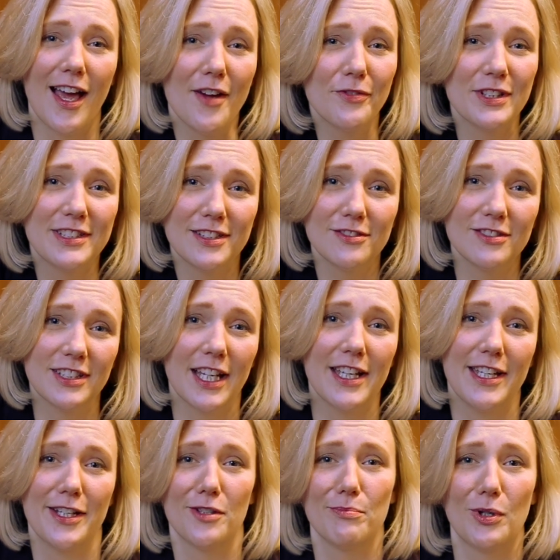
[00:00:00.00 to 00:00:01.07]
Every single
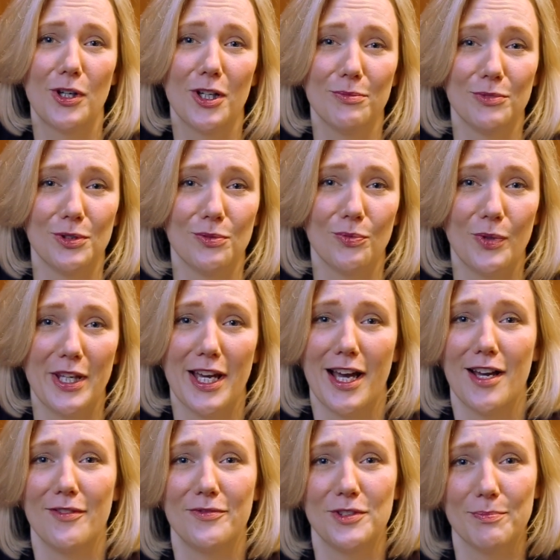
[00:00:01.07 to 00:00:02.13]
day here in Parliament, we
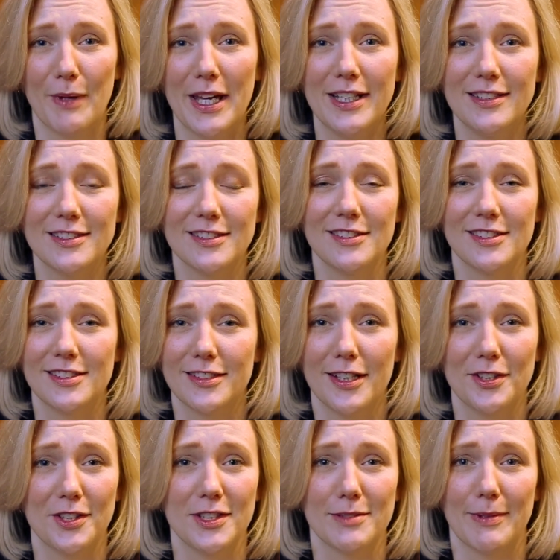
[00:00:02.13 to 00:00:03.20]
have debates and
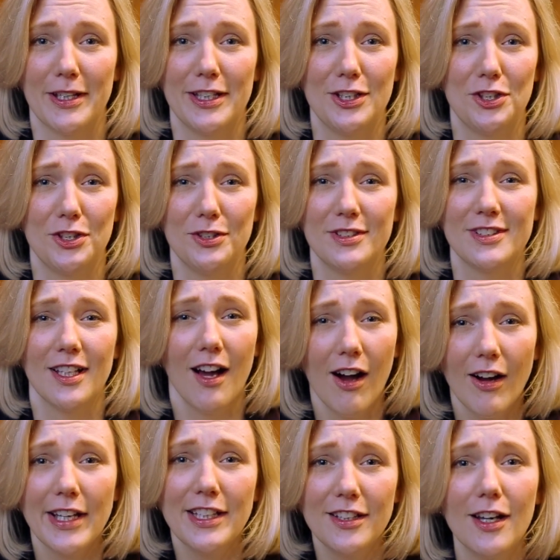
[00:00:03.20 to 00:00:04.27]
discussions about issues that
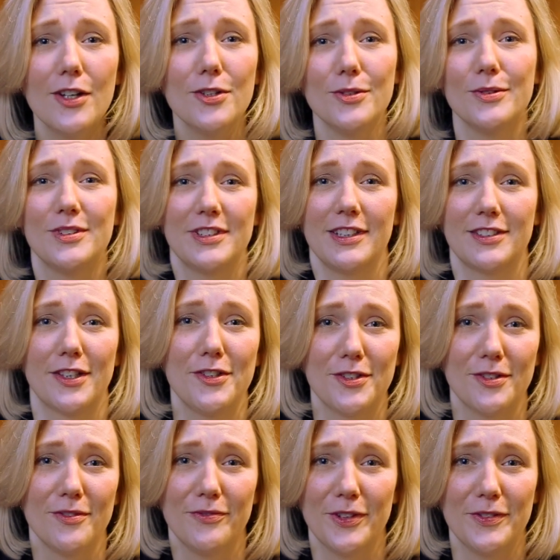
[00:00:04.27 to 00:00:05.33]
I know
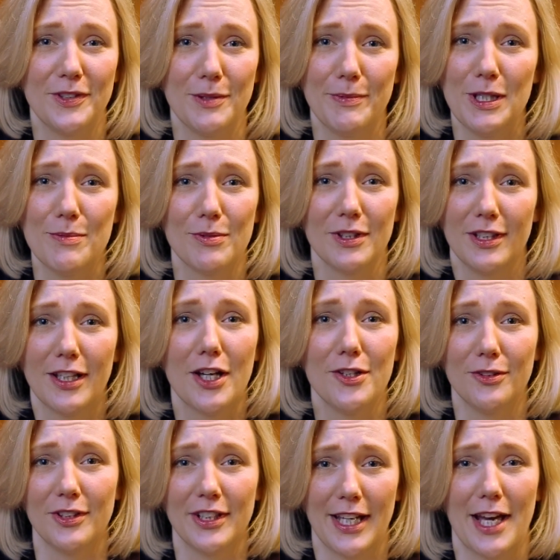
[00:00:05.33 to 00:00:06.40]
650 people
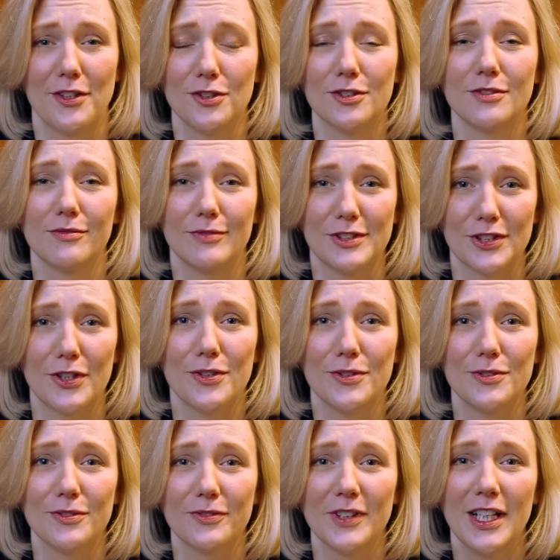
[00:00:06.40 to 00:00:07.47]
alone cannot
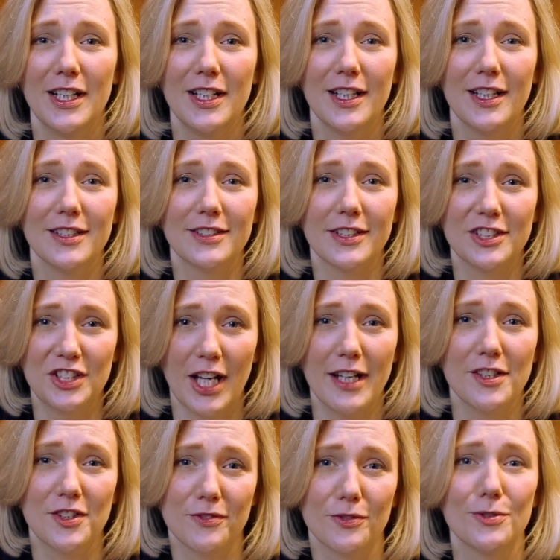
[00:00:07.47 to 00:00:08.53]
resolve. So the
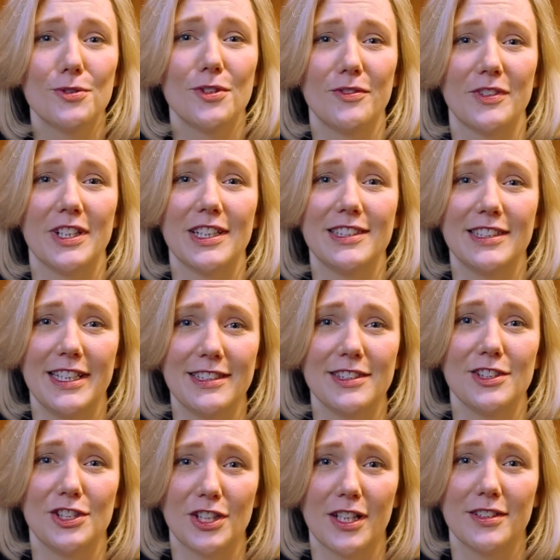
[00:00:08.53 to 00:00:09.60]
challenge for all of us
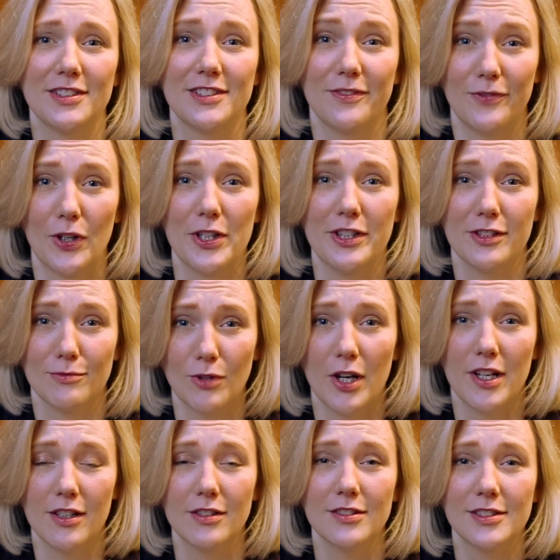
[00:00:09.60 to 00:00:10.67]
isn't just to find the
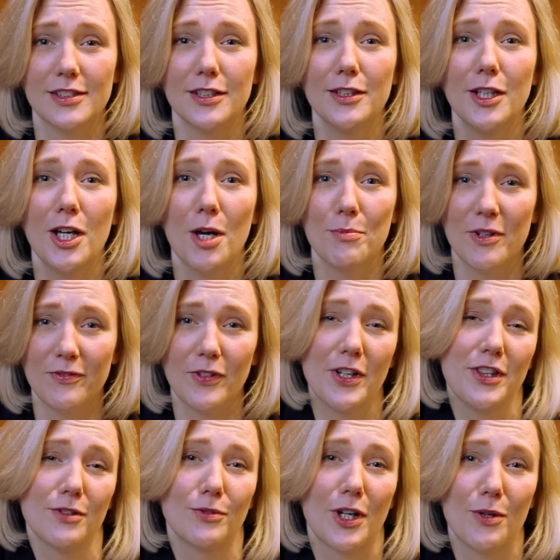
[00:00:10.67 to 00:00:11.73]
right answer, but
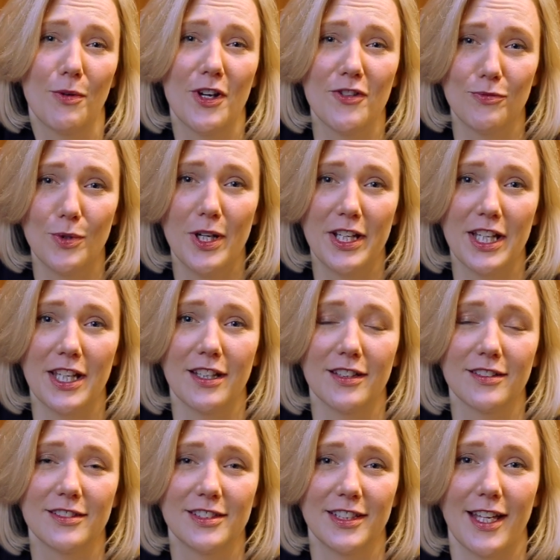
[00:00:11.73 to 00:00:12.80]
find the right way of
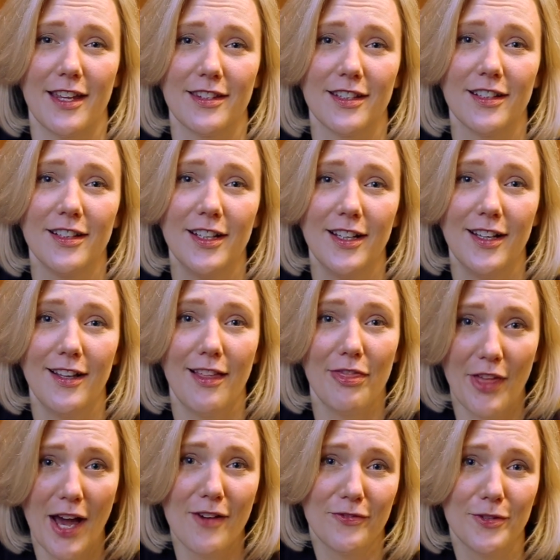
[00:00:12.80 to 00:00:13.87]
working together.
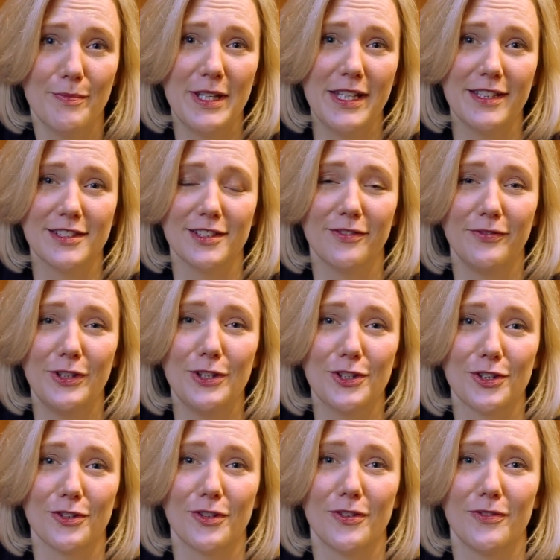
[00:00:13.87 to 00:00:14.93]
That, for me, is the
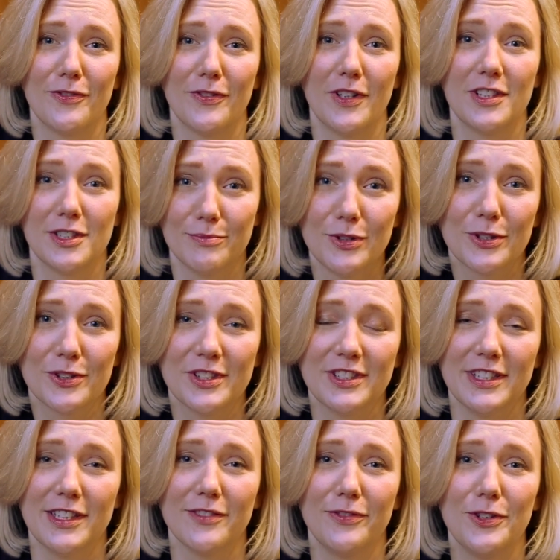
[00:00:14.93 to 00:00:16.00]
future of
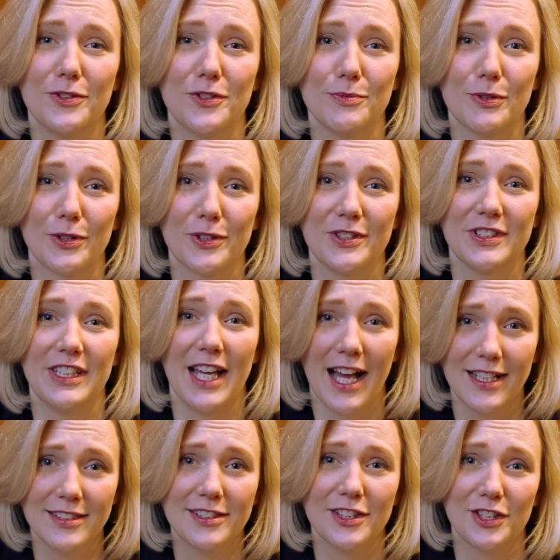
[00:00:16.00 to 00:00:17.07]
democracy. The future of democracy
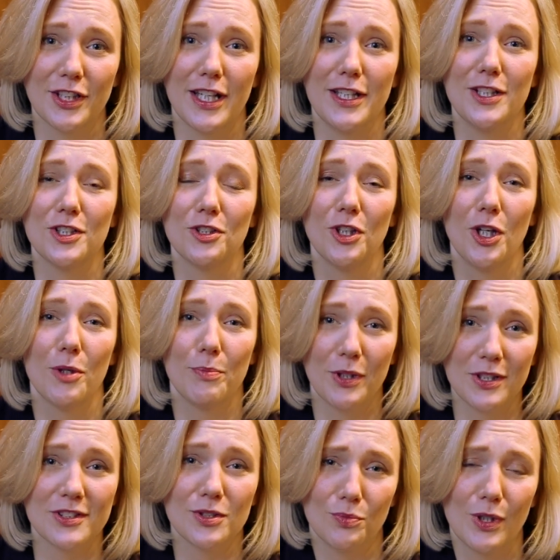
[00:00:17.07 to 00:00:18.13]
has to change
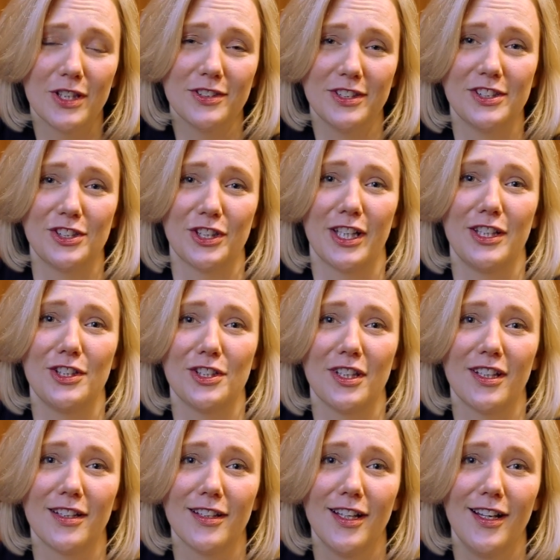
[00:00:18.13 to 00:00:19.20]
because the world is
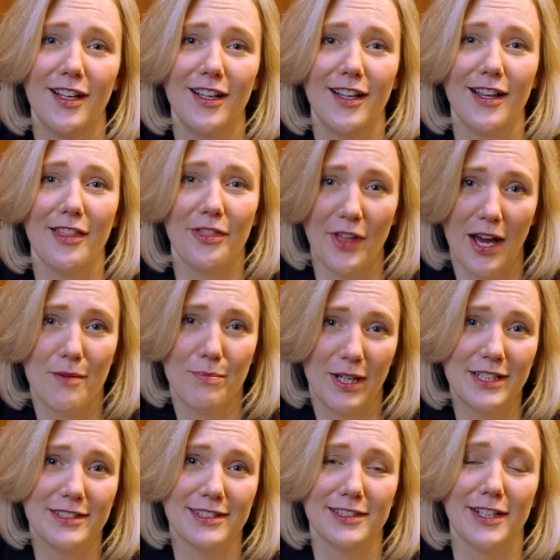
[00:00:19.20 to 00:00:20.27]
changing. That
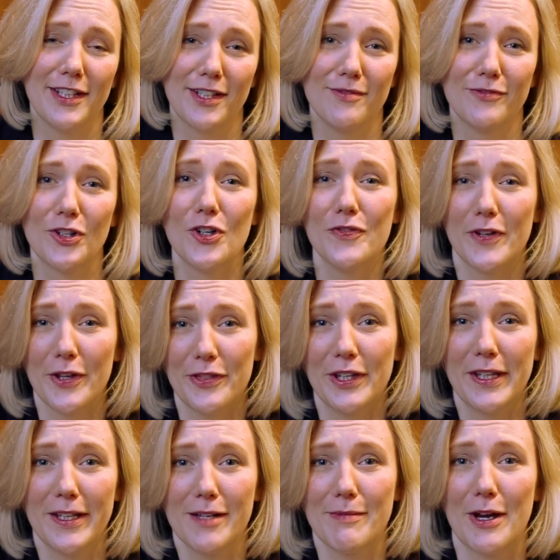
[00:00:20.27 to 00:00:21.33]
places like Involve are
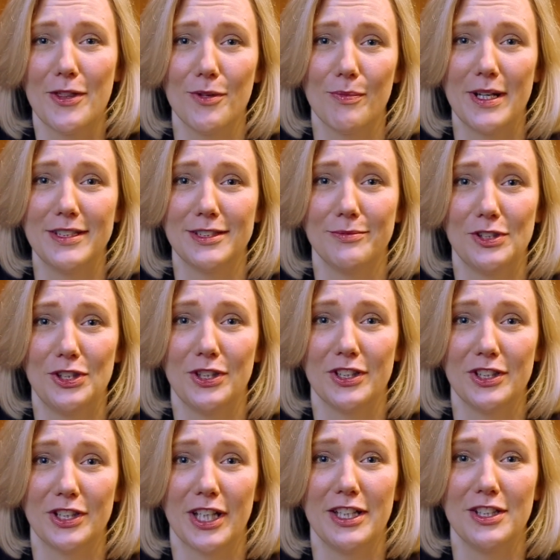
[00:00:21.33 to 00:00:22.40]
thinking about the ways in which you
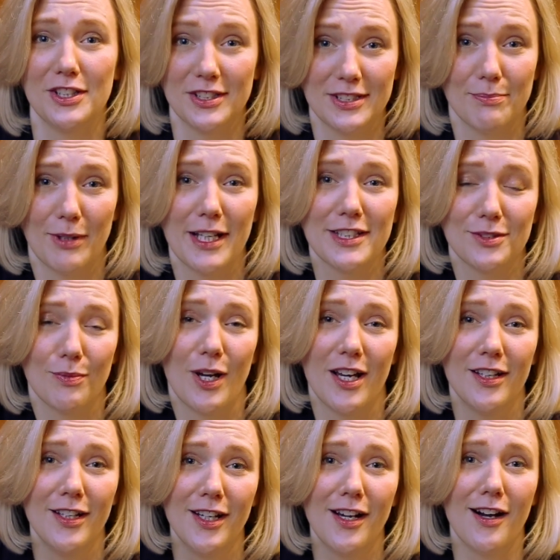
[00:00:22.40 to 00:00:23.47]
can change is the place
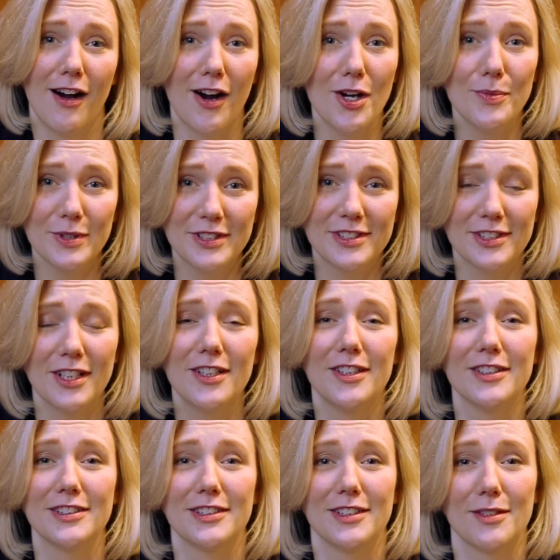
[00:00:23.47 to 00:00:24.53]
where I would
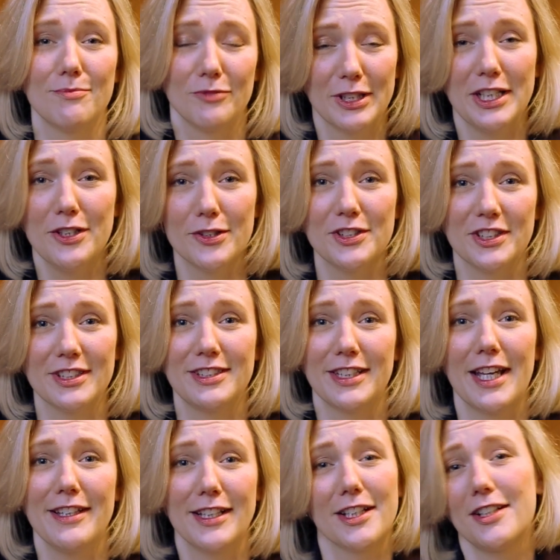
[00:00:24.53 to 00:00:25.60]
start. And I'm really not just
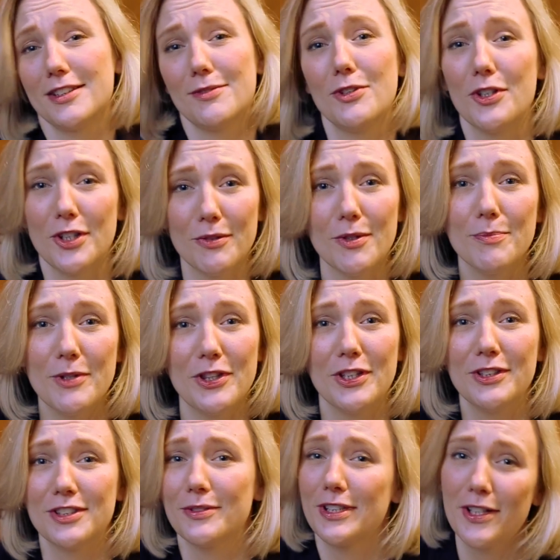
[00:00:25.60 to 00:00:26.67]
saying that because I'm not in a room with
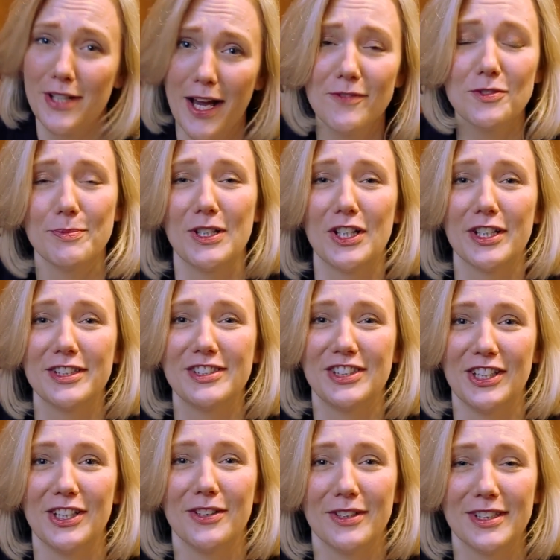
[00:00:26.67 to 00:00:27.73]
you, so I don't have to be
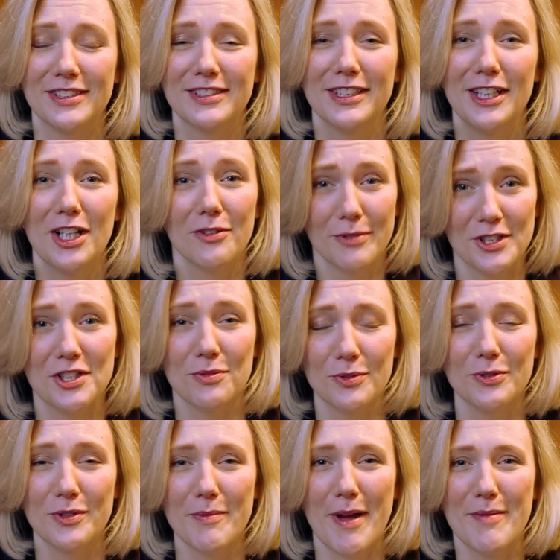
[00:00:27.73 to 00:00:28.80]
nice to you, as Richard
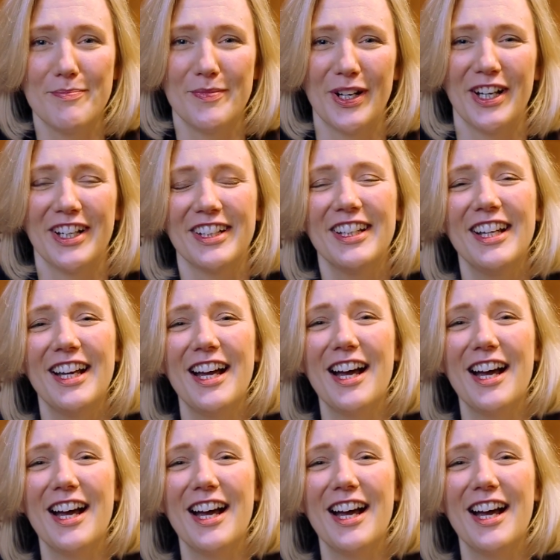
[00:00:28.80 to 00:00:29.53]
will remember.